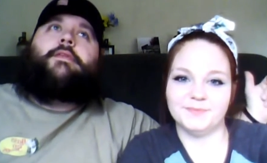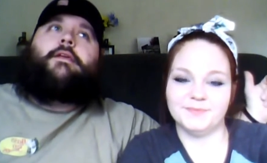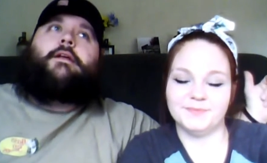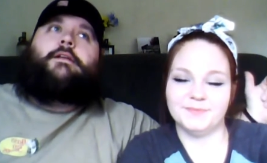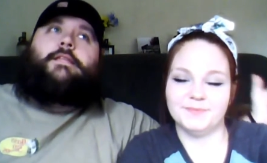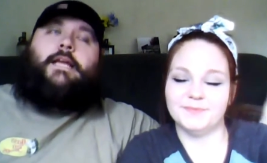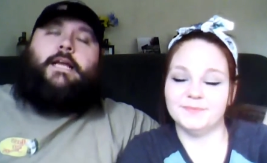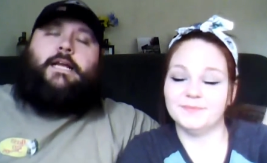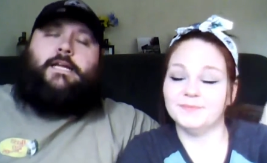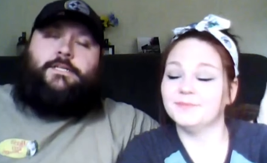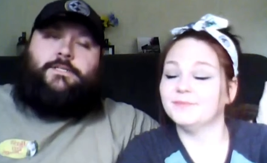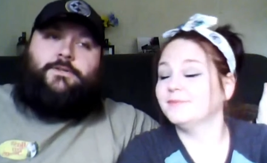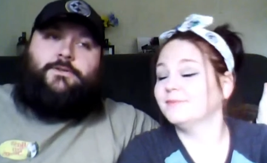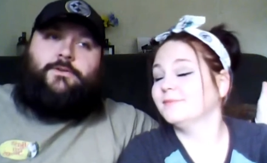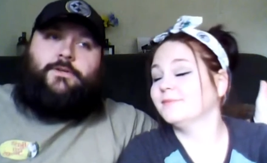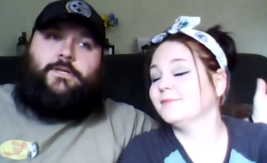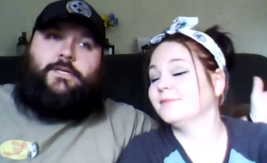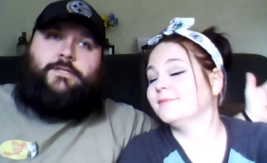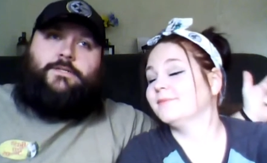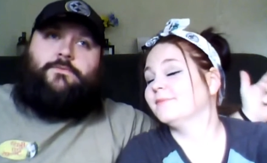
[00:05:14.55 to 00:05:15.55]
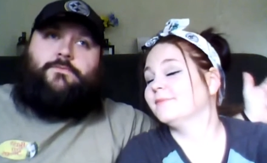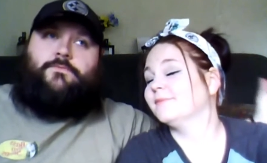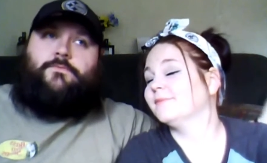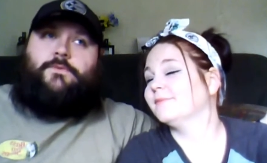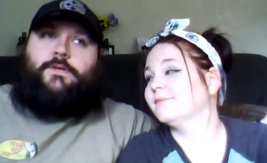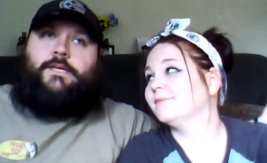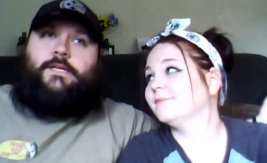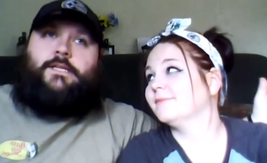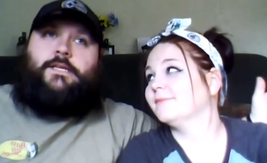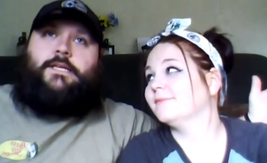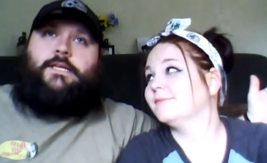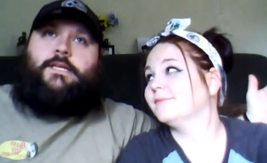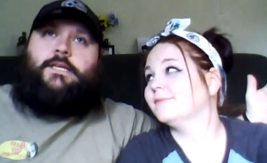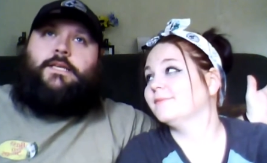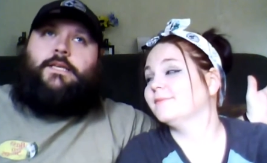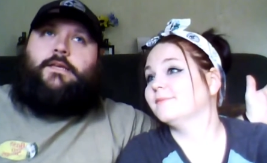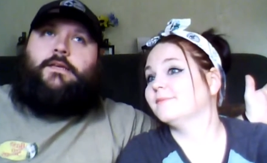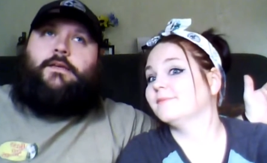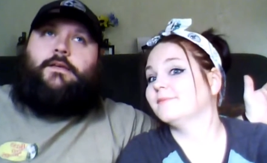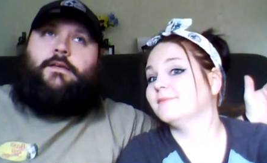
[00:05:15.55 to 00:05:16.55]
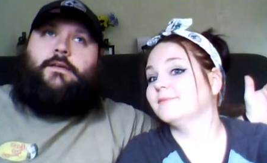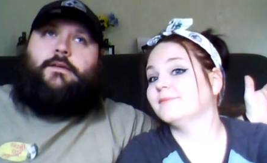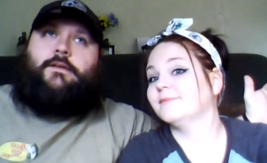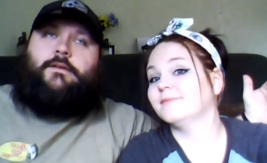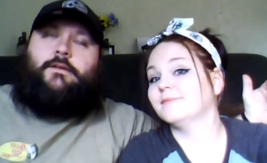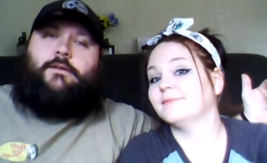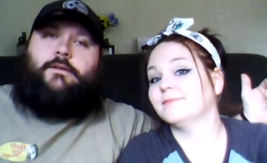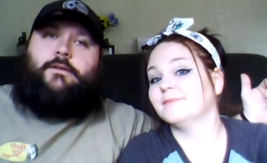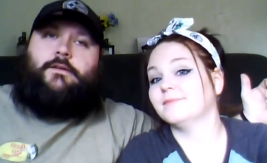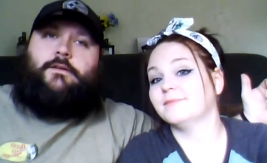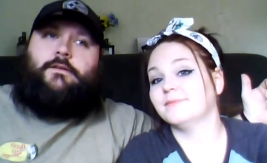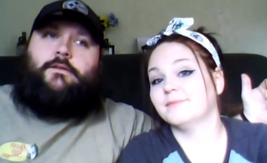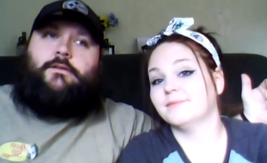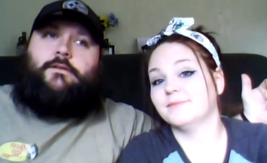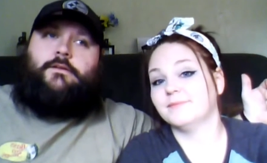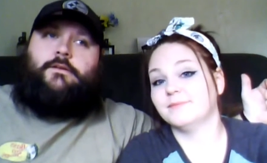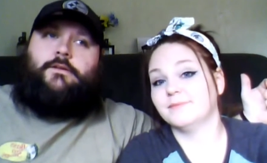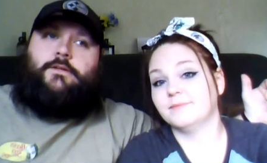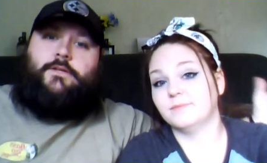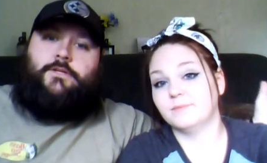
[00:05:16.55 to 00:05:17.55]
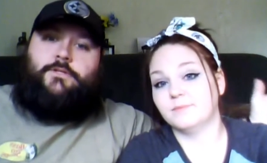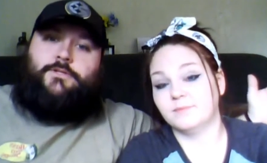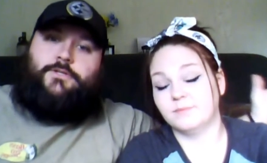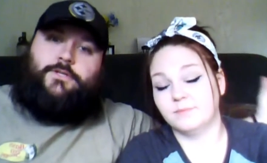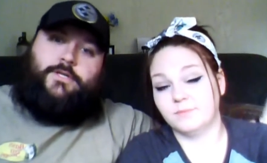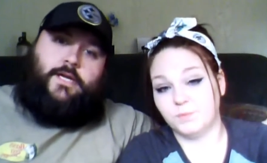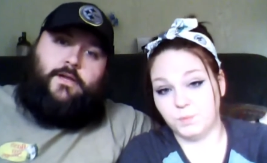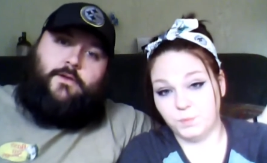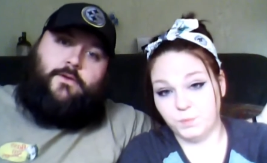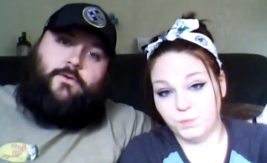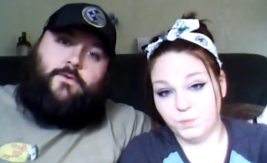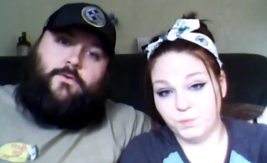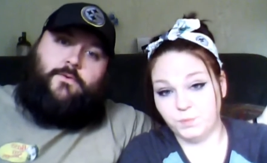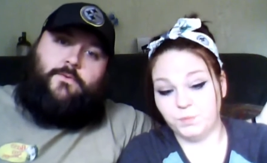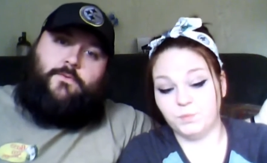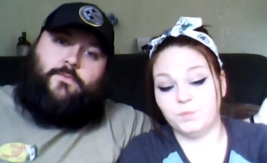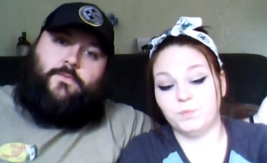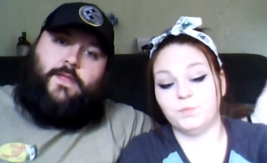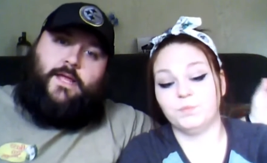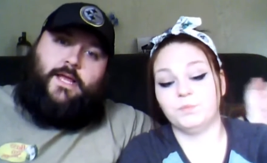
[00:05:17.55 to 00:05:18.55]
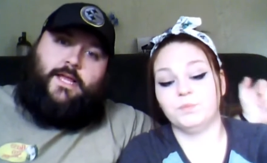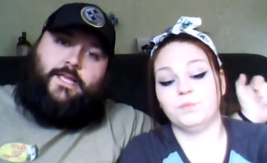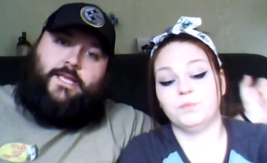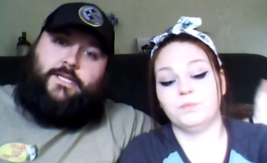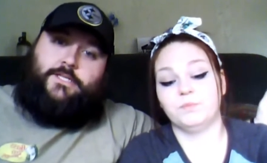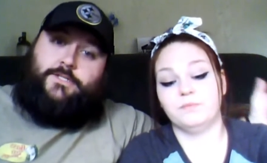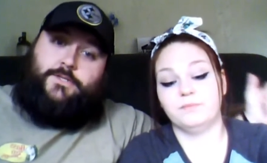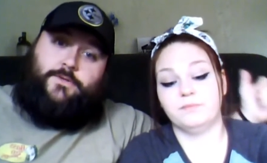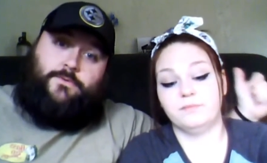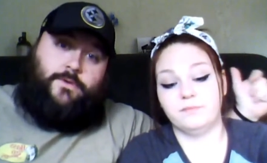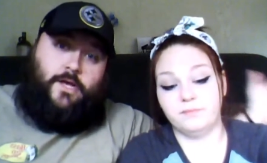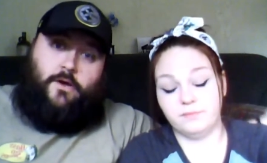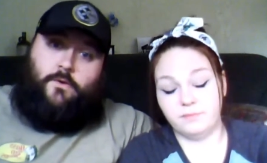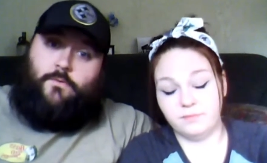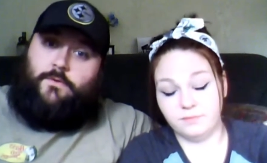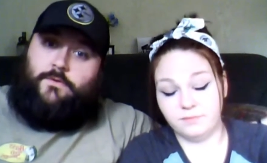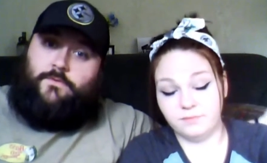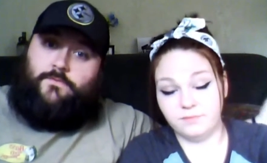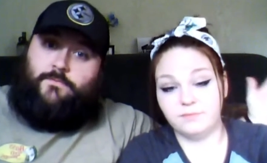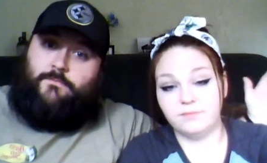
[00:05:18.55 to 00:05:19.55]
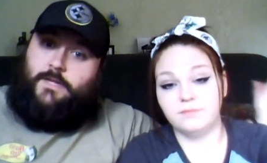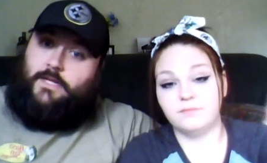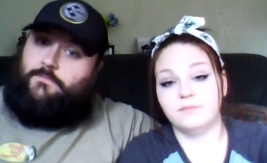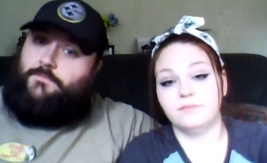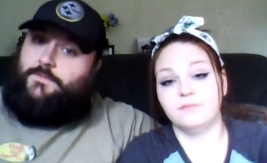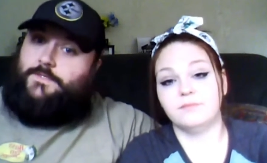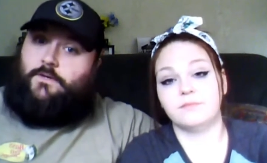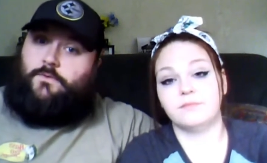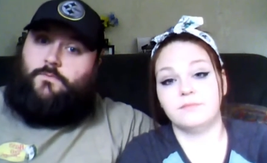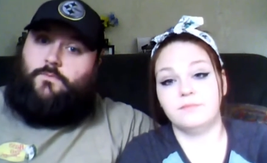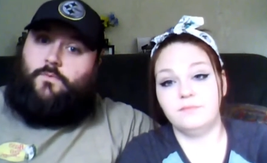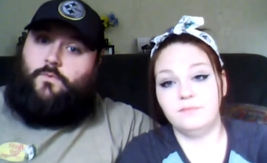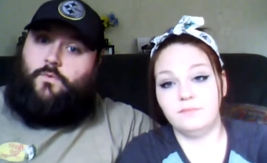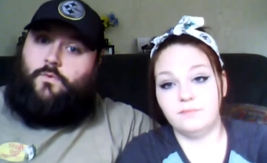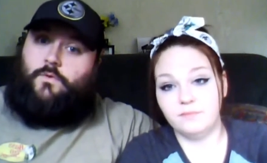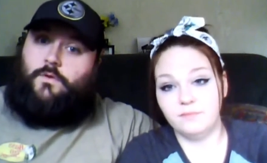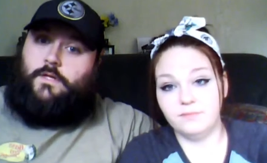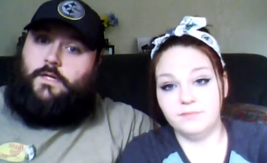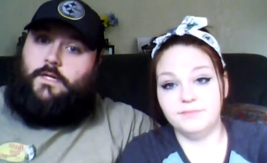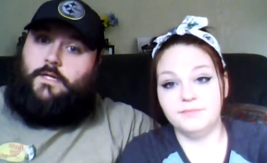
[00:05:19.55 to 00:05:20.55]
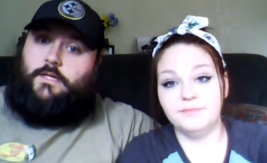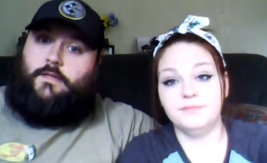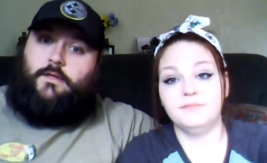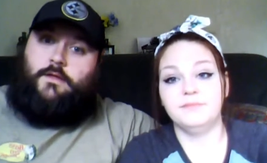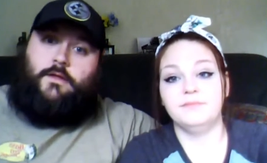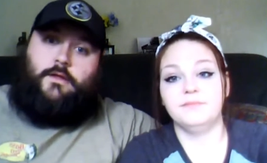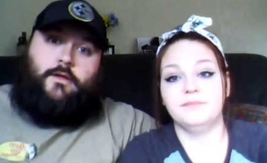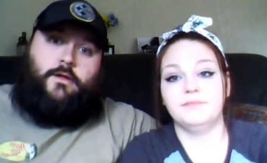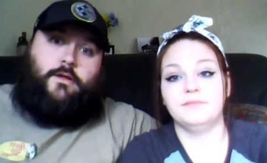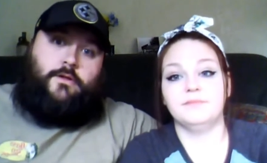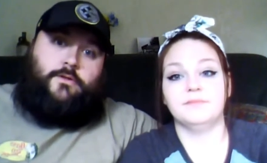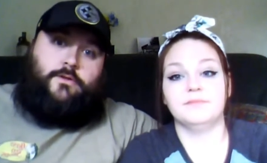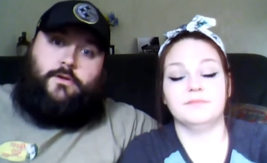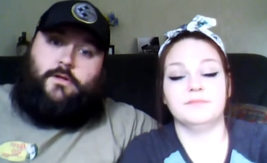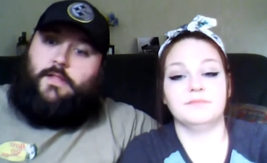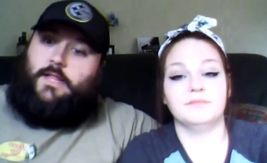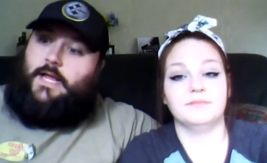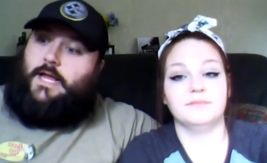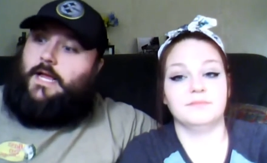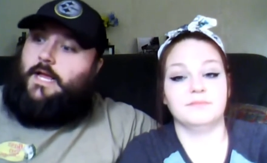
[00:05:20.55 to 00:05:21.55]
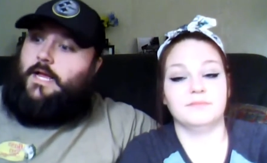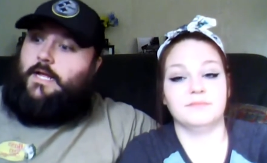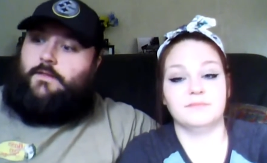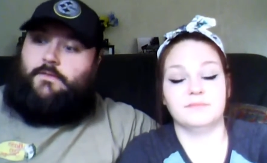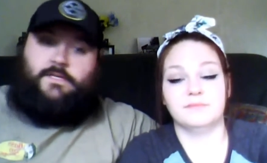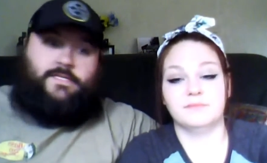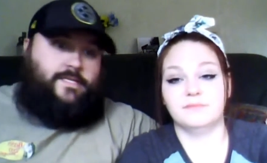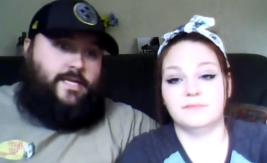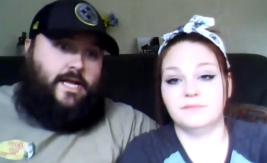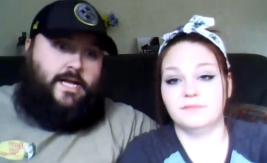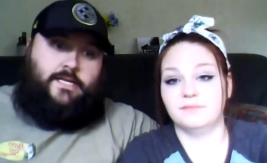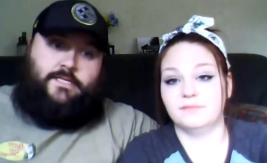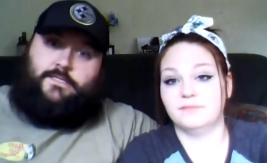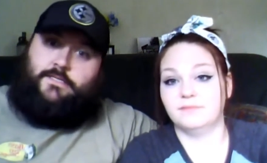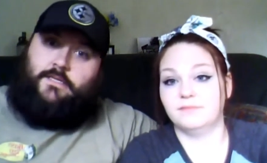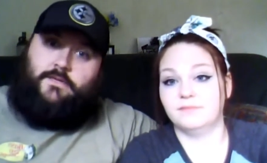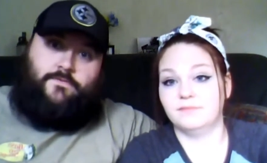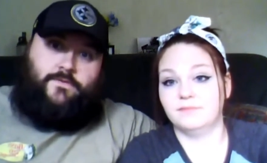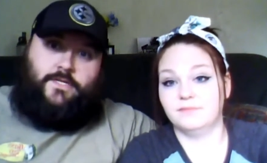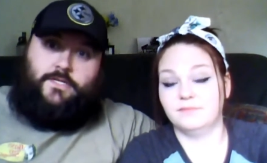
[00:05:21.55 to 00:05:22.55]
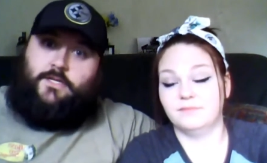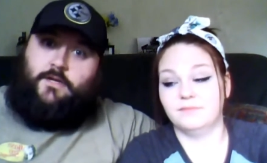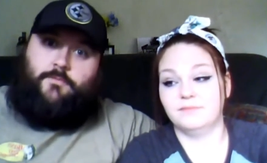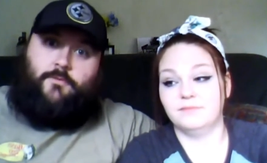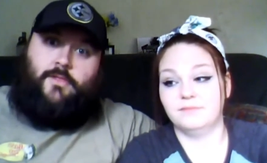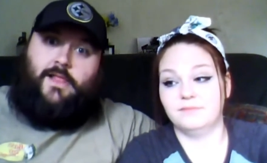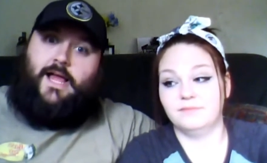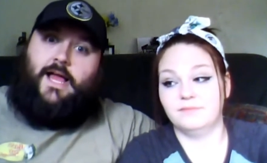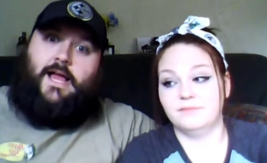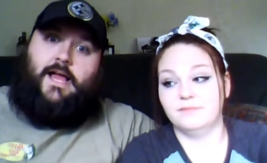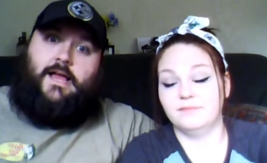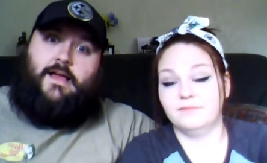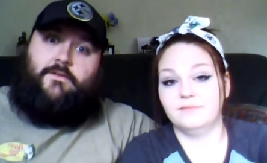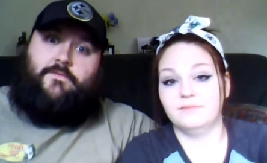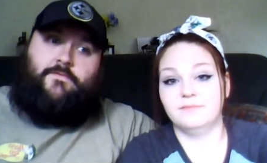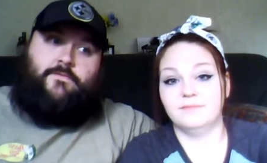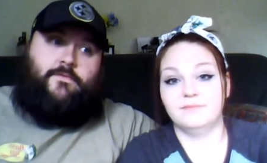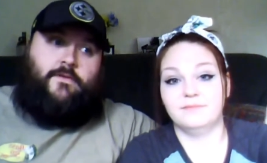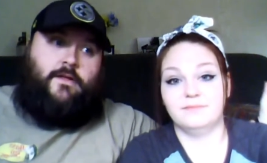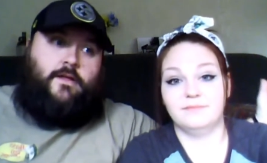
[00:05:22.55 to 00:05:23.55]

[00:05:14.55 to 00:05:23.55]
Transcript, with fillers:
Speaker 1: Dexter is a really good show that gets you going from episode one you're like, this guy's living a double life.